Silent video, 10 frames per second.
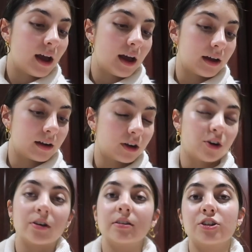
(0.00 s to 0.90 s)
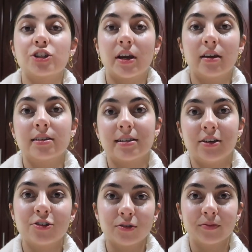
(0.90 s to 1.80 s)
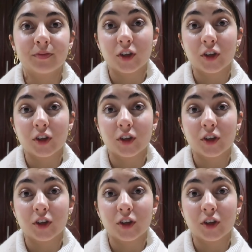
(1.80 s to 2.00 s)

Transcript: and I got in the shade C2.